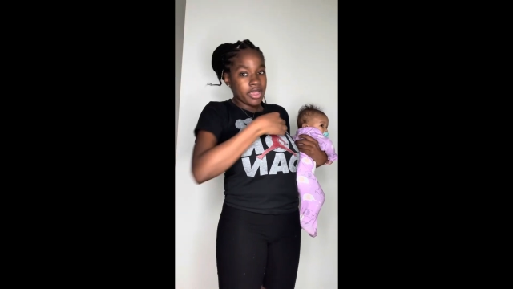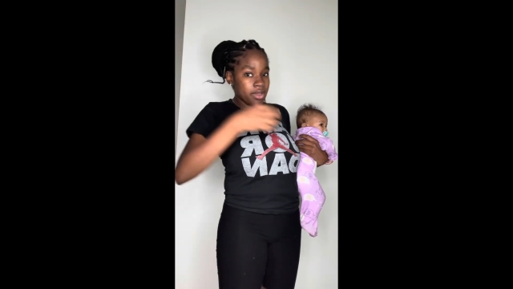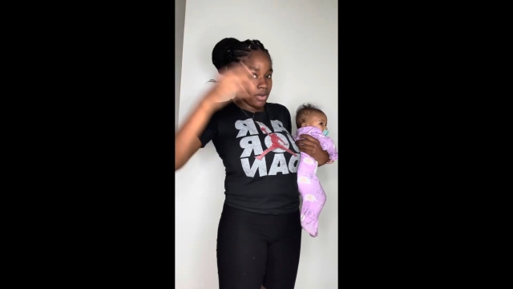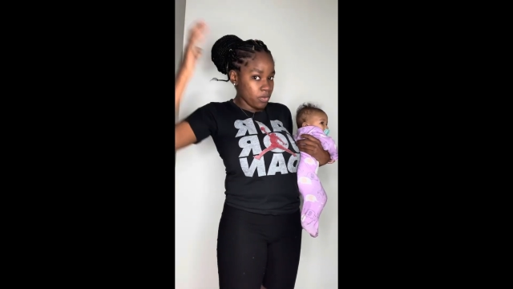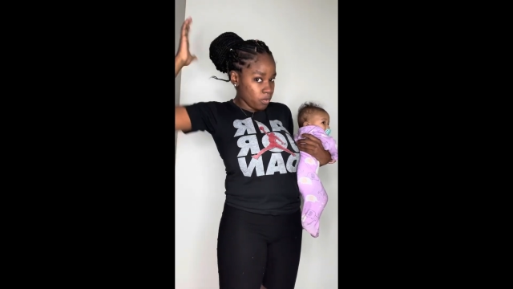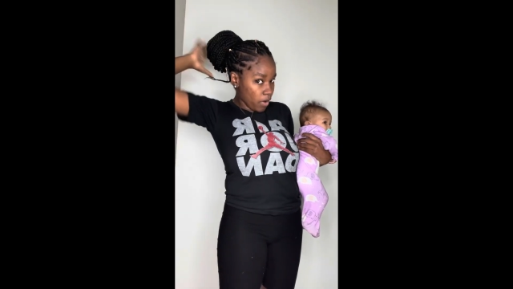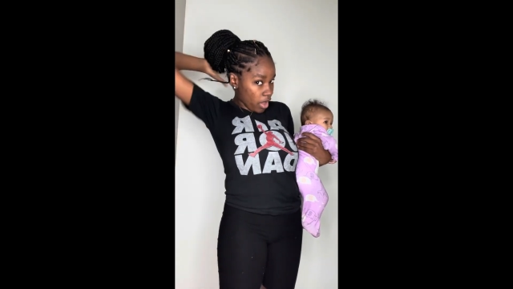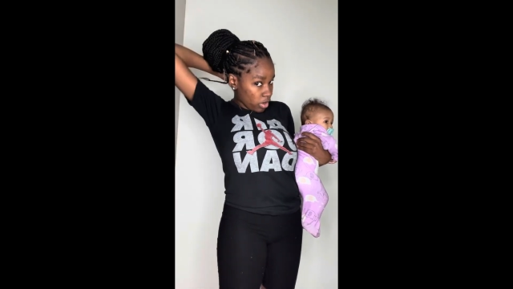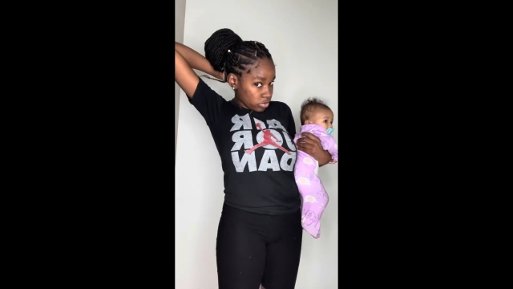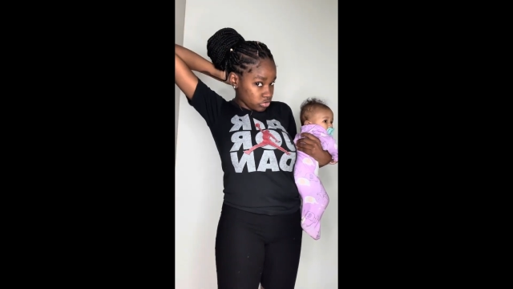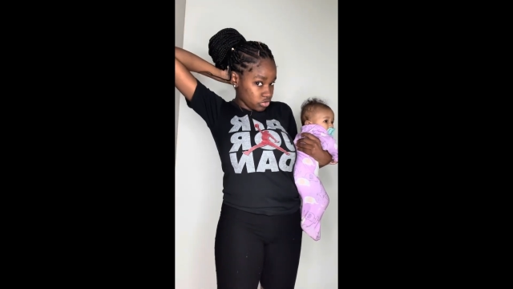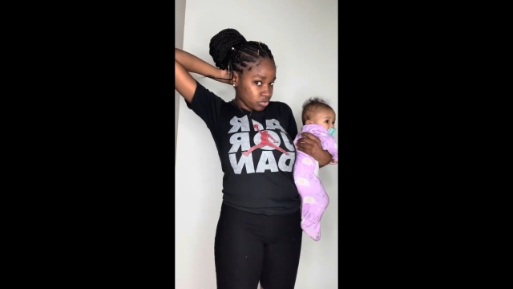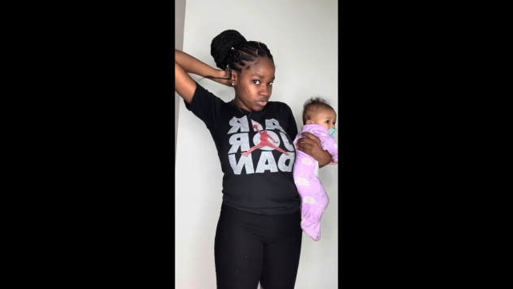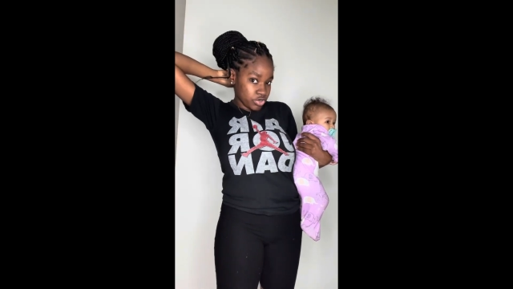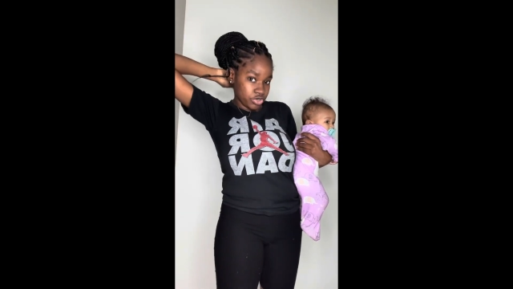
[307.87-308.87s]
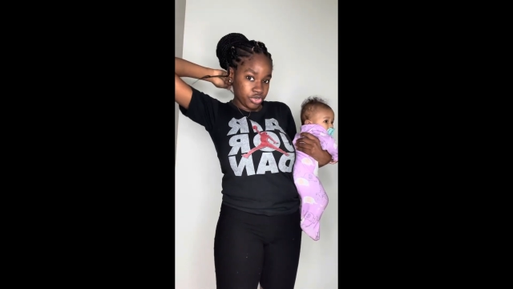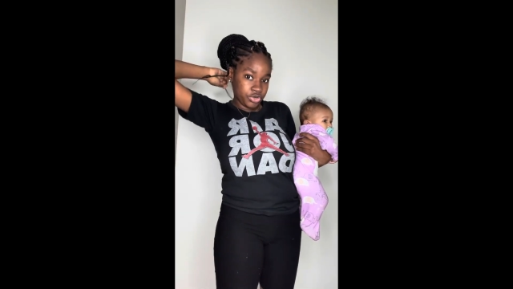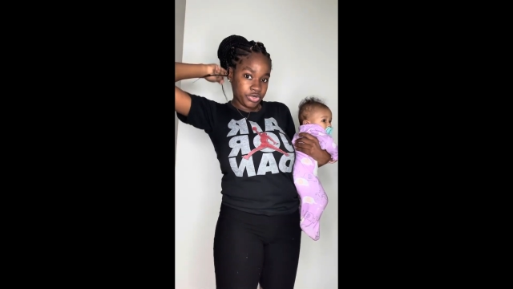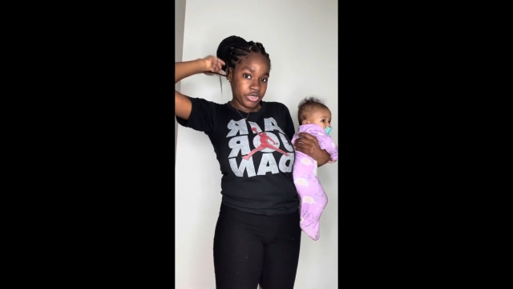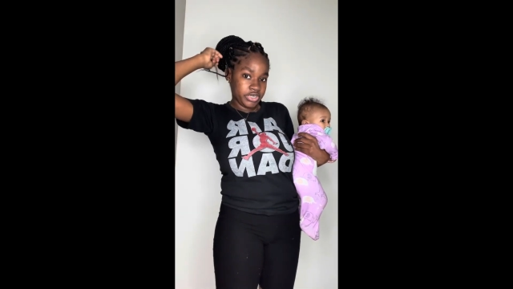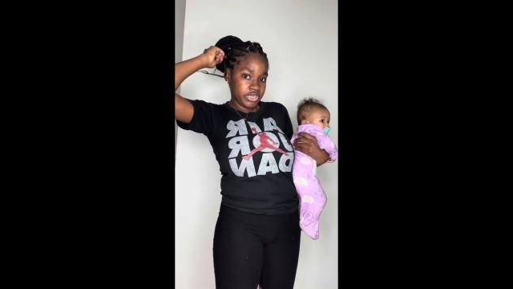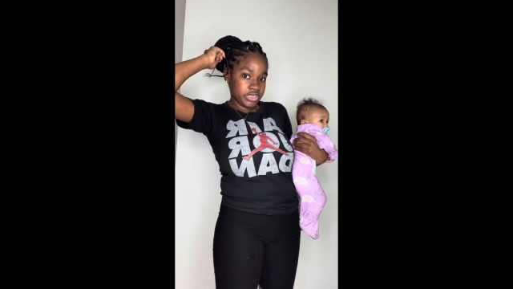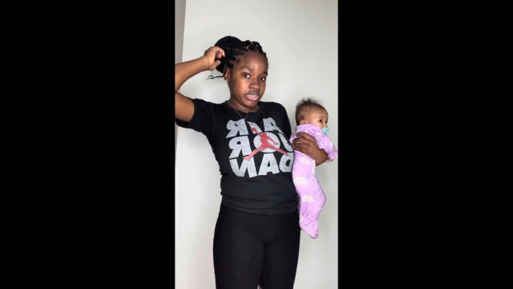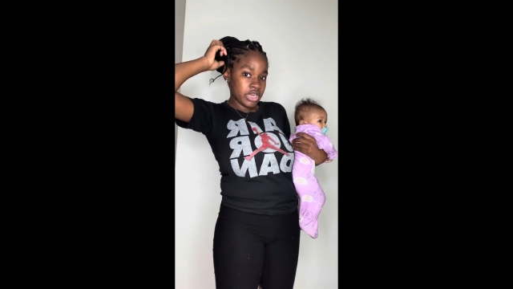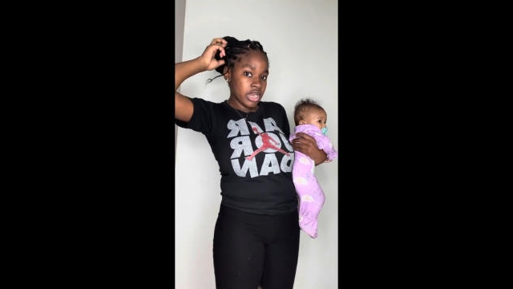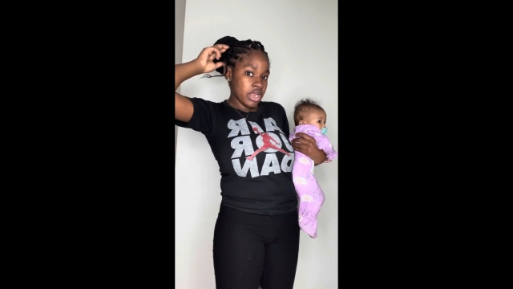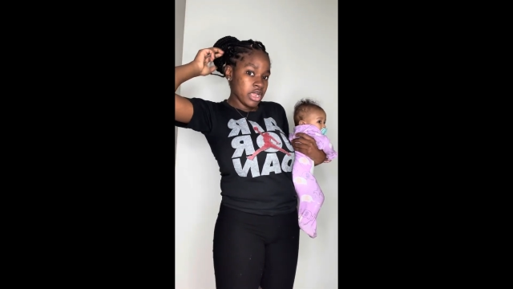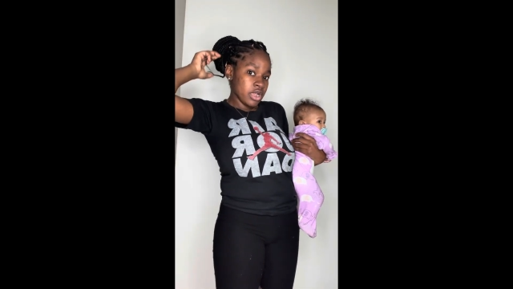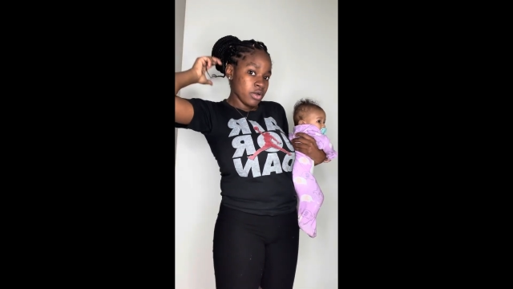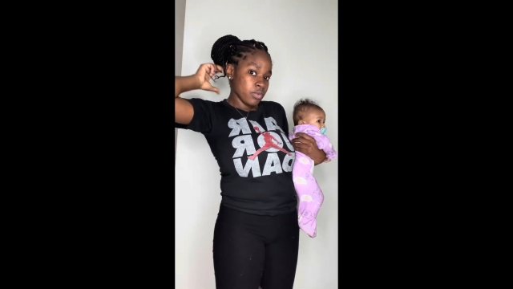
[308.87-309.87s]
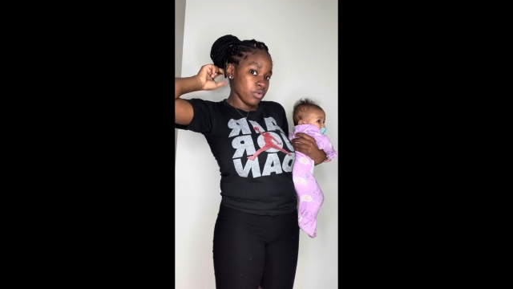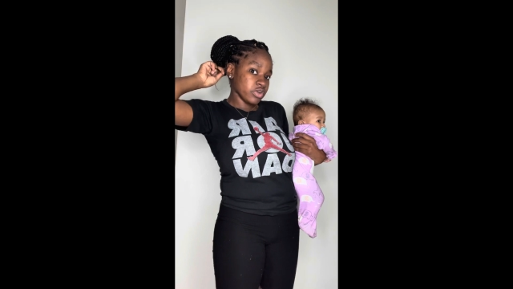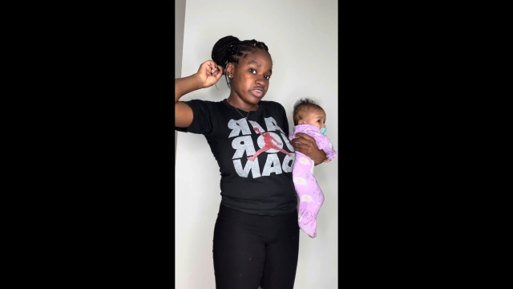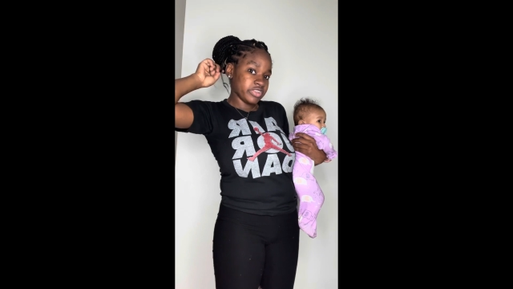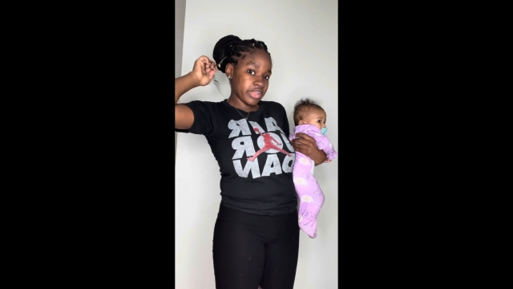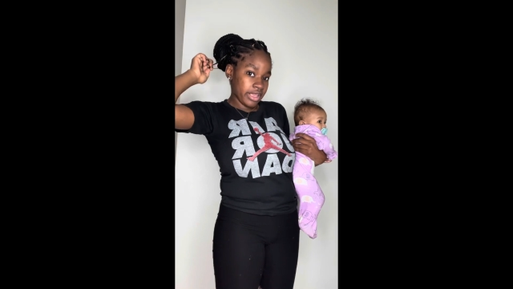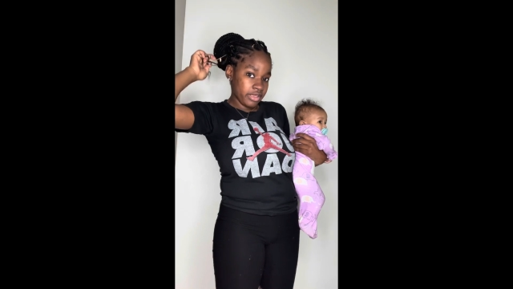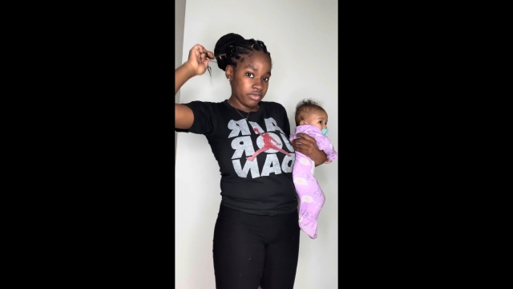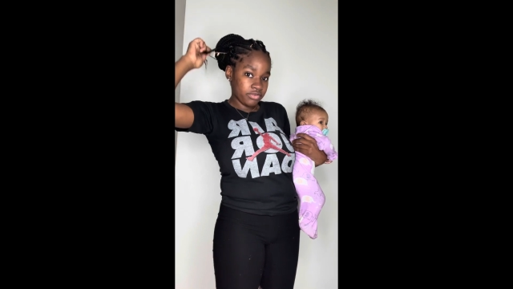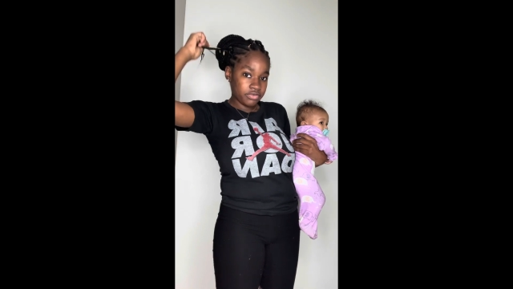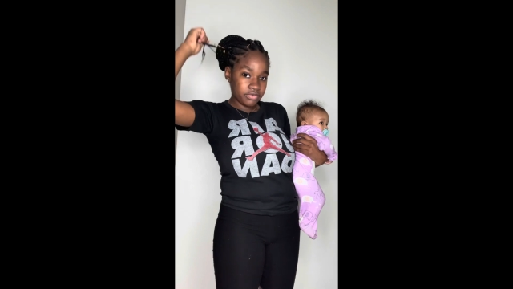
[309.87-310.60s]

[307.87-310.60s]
whilst we're doing this, we're safe.